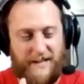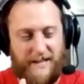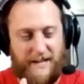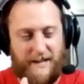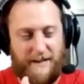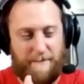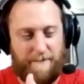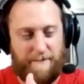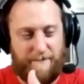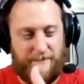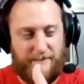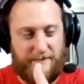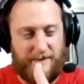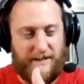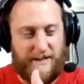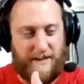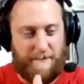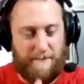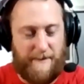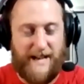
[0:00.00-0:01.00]
uh,
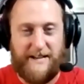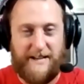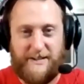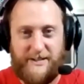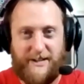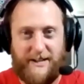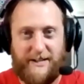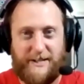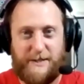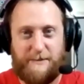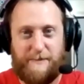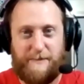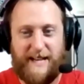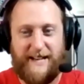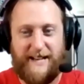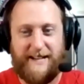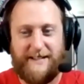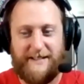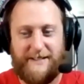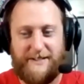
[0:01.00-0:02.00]
a mike judge
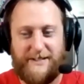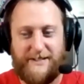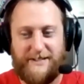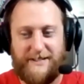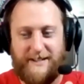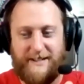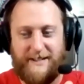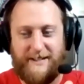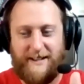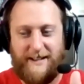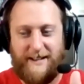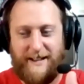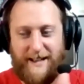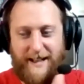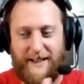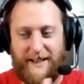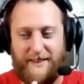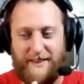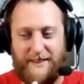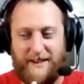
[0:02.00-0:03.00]
page
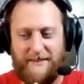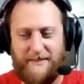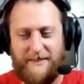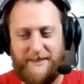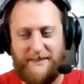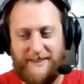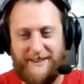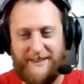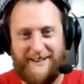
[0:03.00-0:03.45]
and then